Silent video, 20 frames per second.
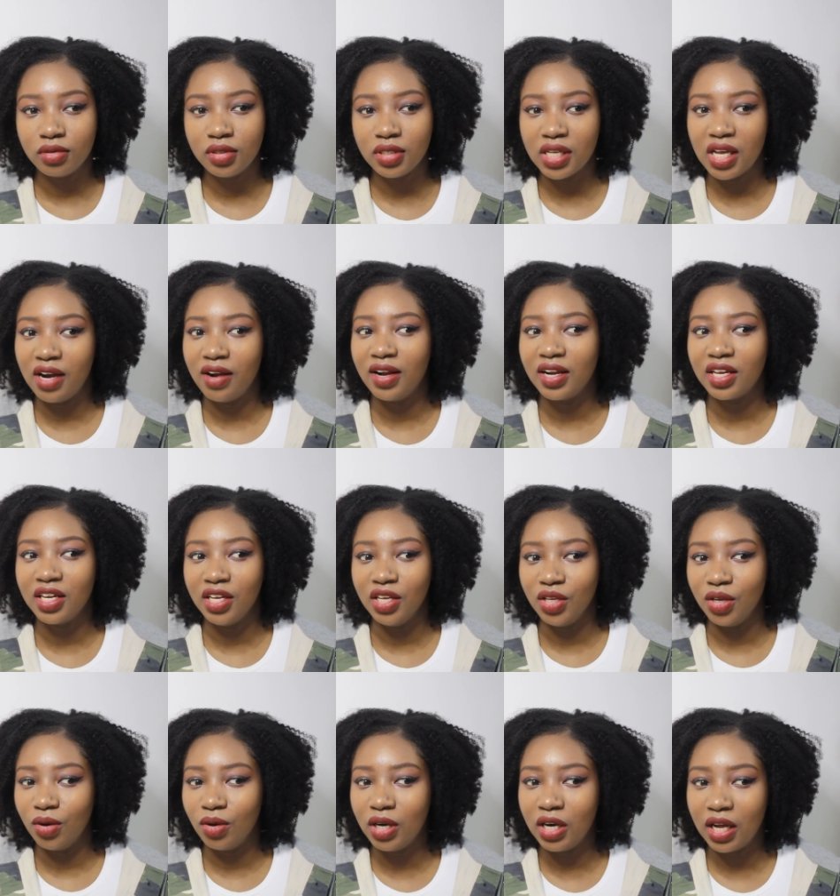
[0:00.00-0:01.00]
Sarah
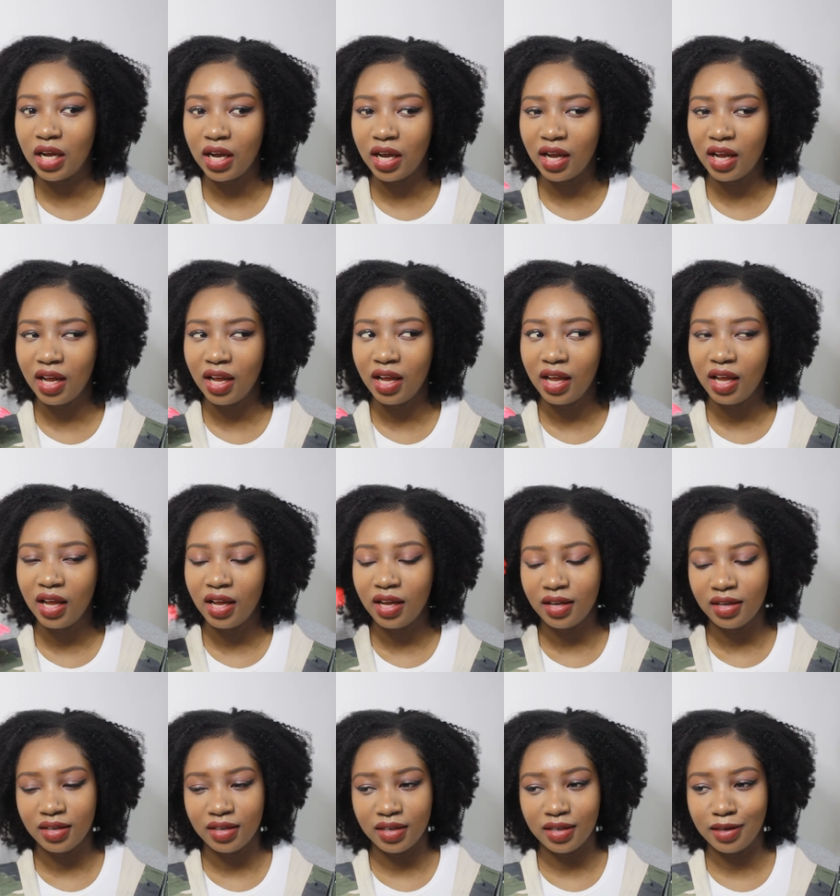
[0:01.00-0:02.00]
Kiyola,
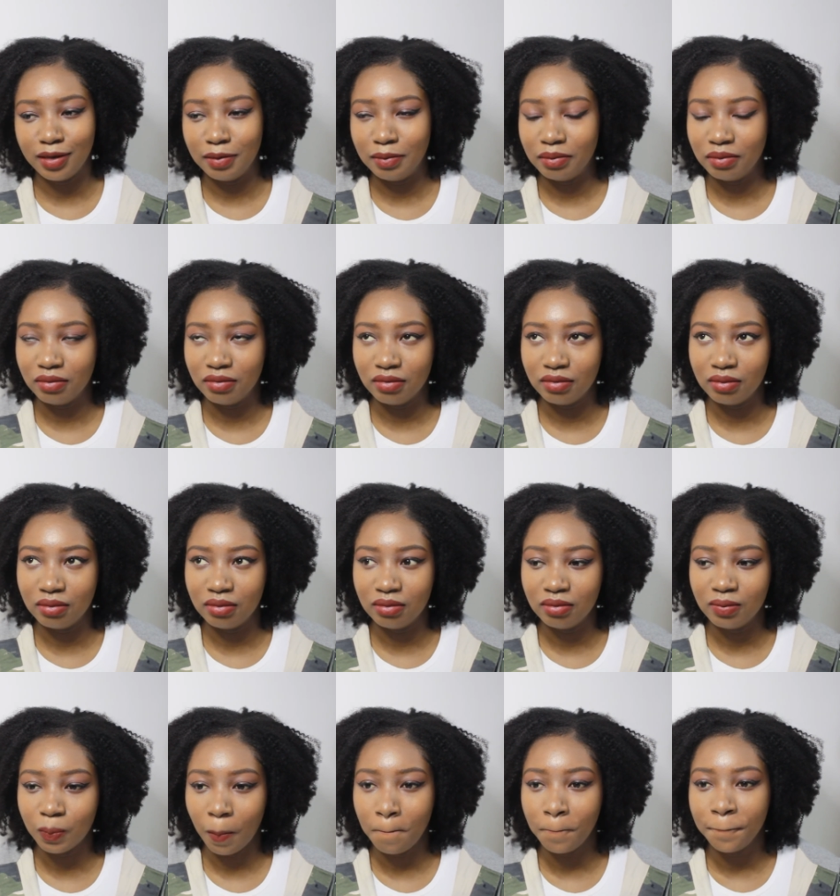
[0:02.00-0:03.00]

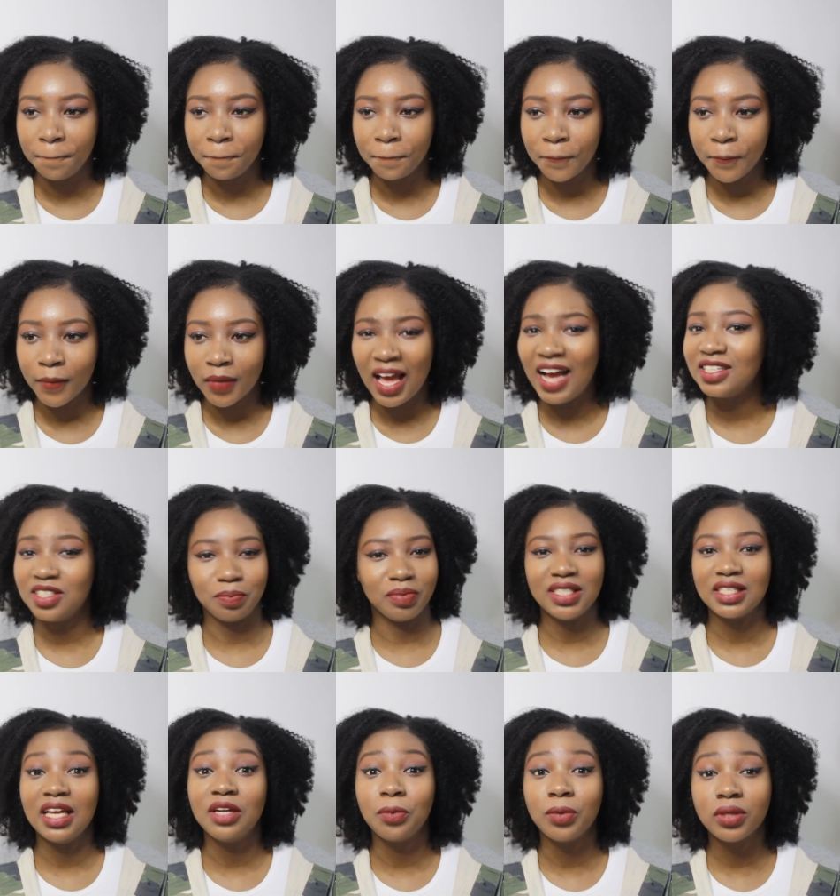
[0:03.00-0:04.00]

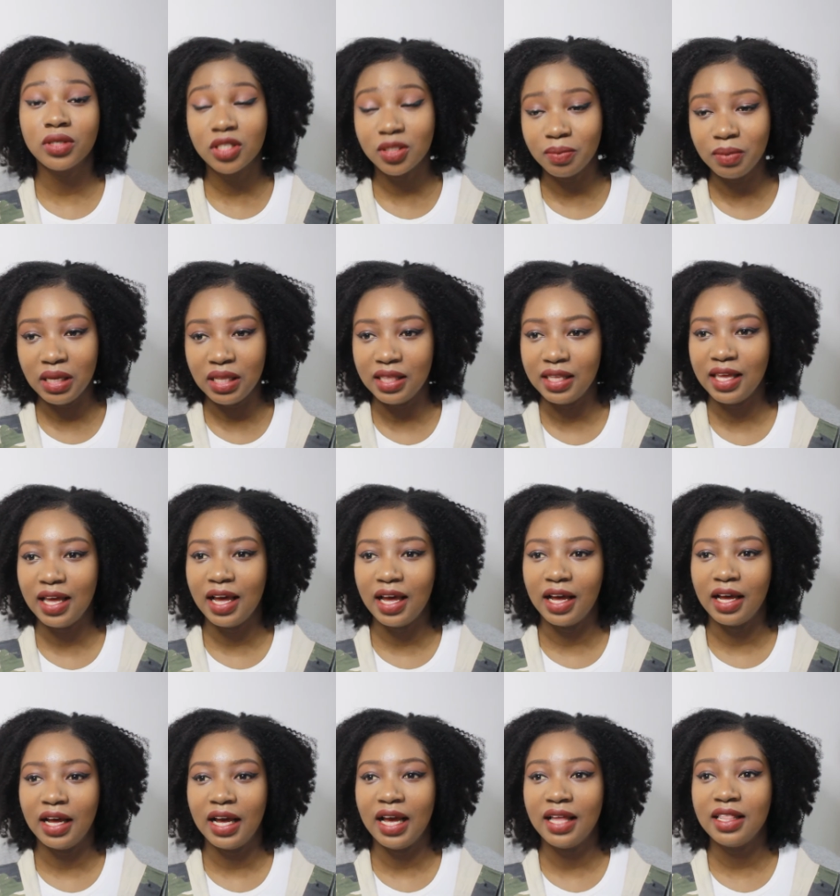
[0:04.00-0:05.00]
um, Will Smith.
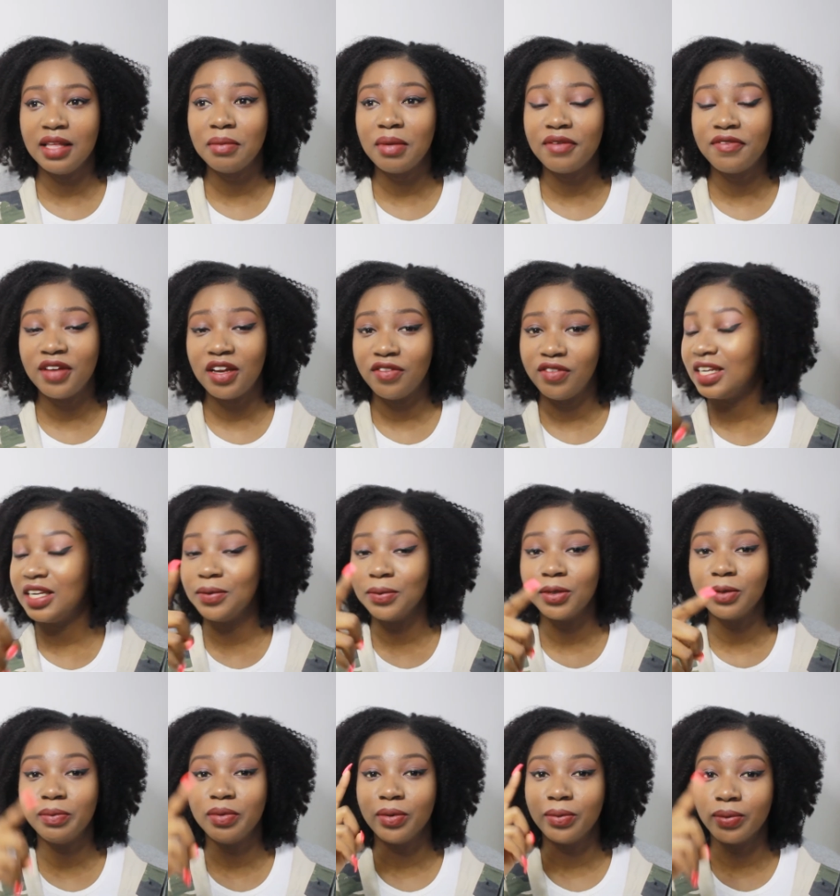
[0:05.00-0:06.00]
Yeah, I think my favorite
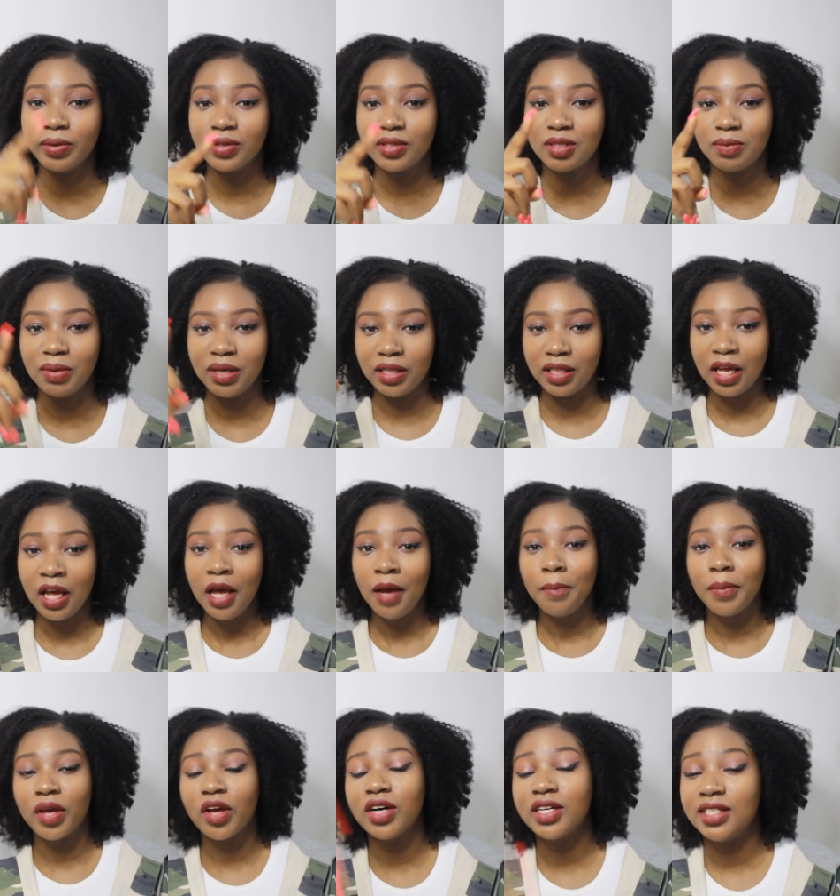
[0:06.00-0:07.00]
will be Will Smith
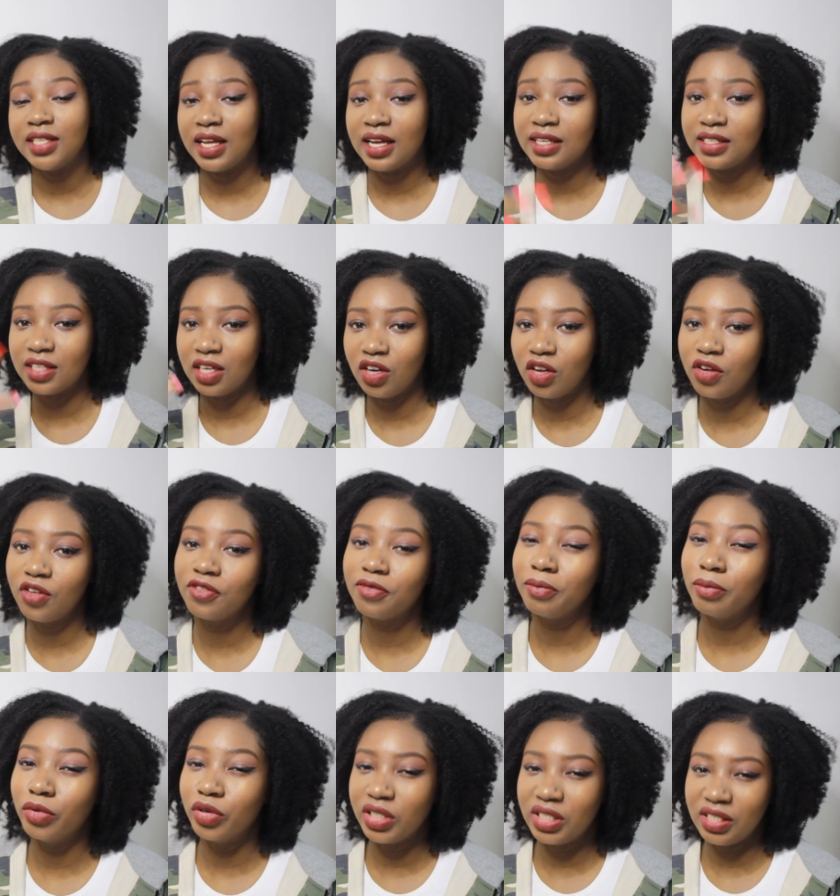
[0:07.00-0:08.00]
because he has a lot of
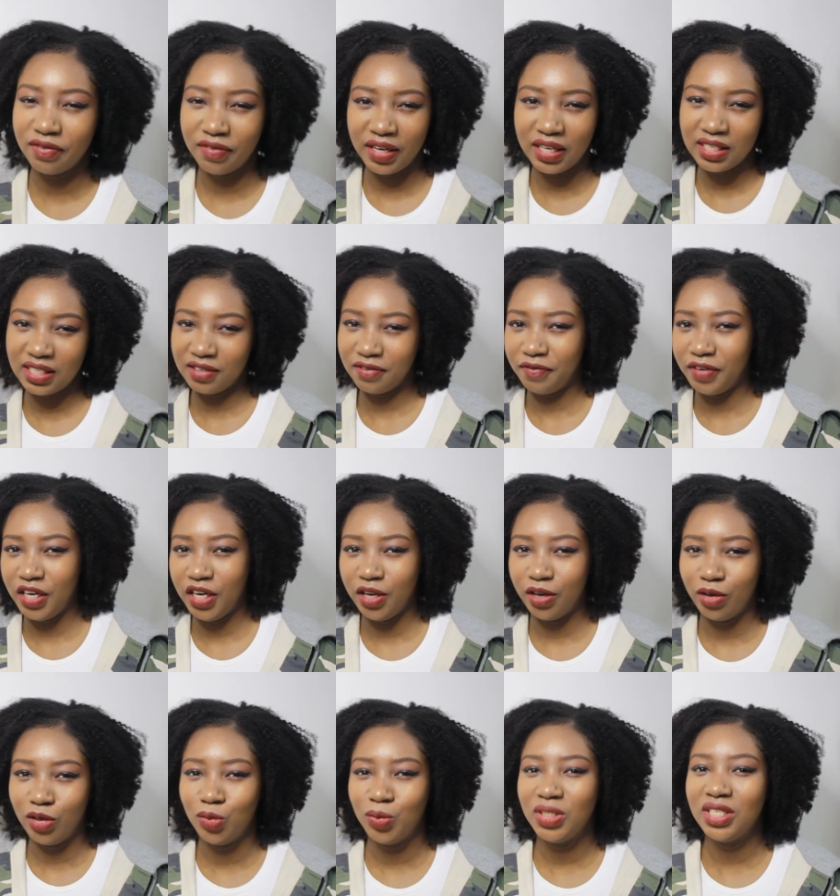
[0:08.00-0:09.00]
motivating
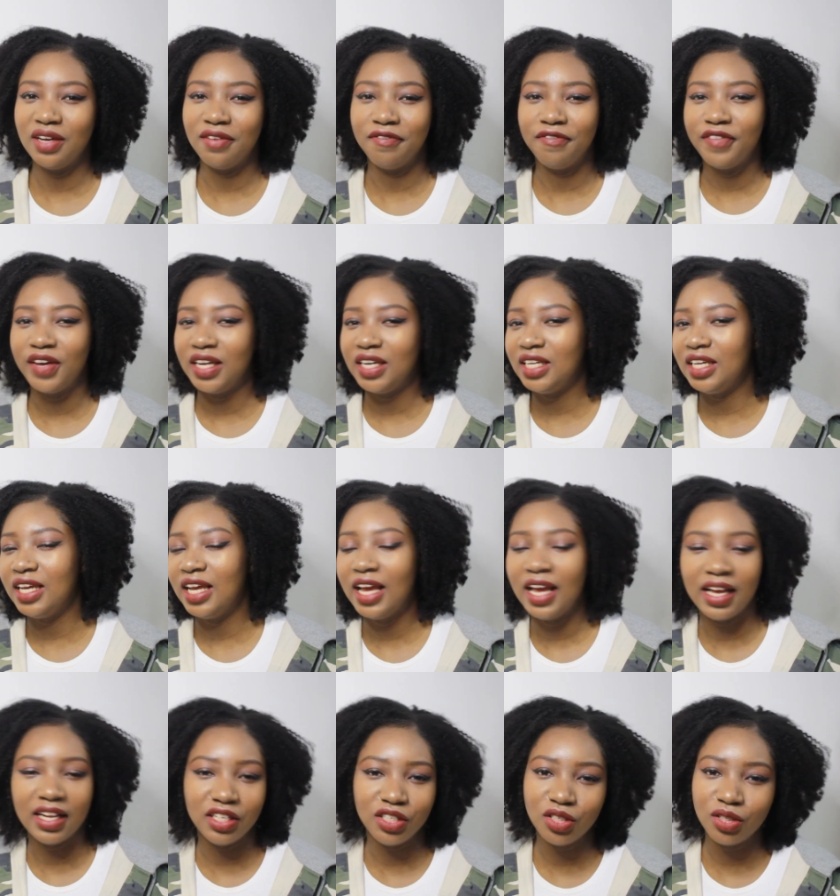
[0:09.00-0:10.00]
videos which are funny
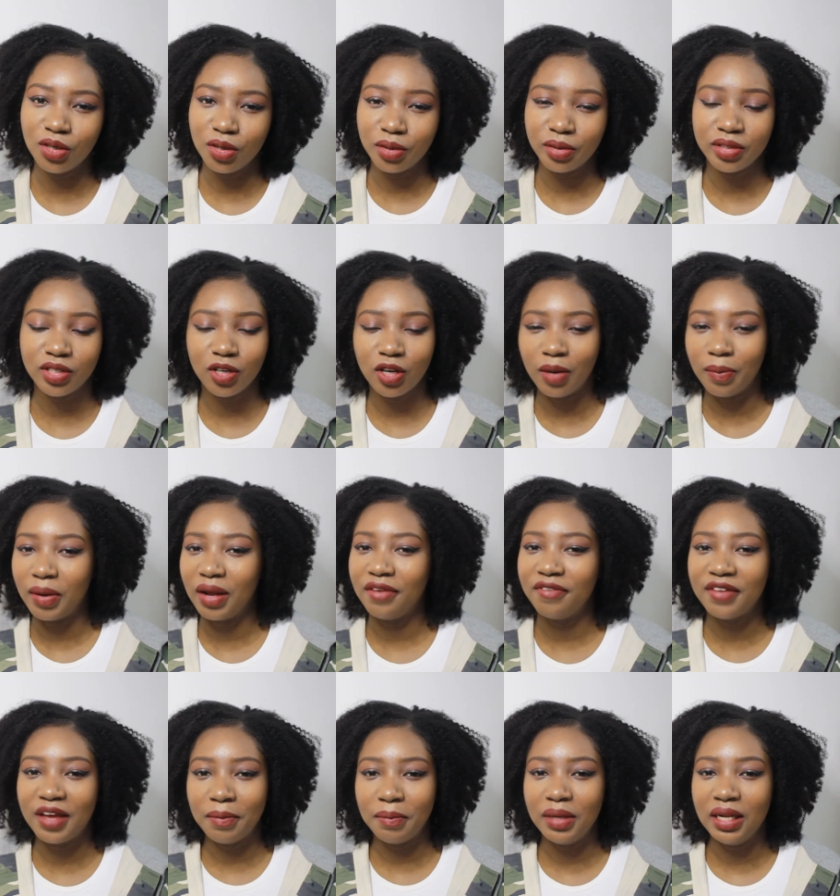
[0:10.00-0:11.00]
and you know it's all about
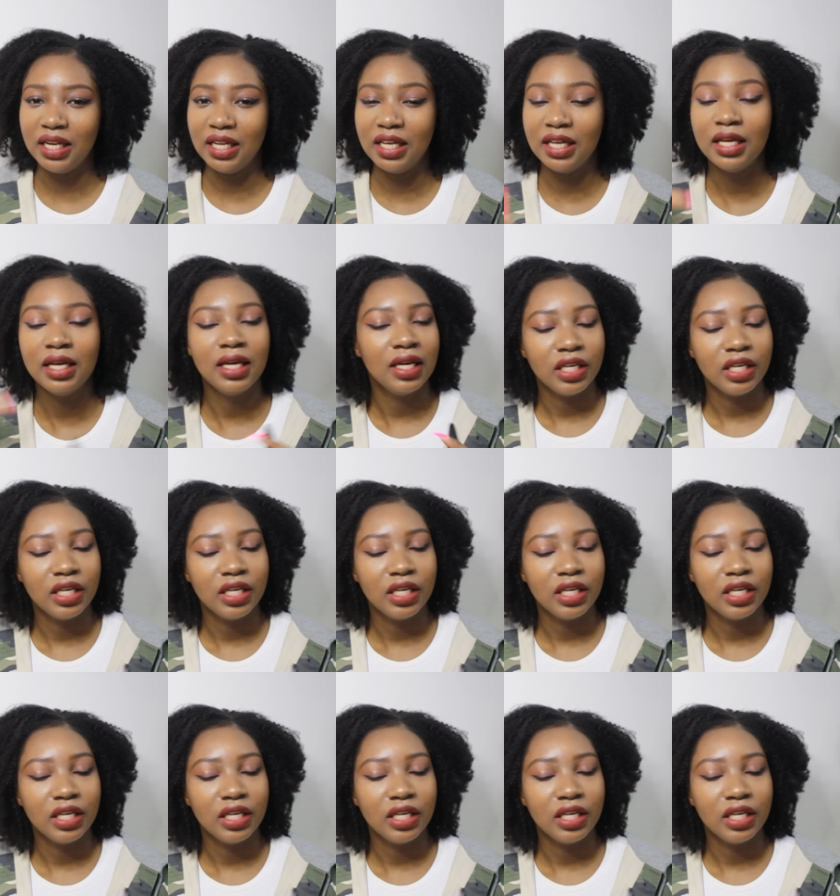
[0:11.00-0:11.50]
family.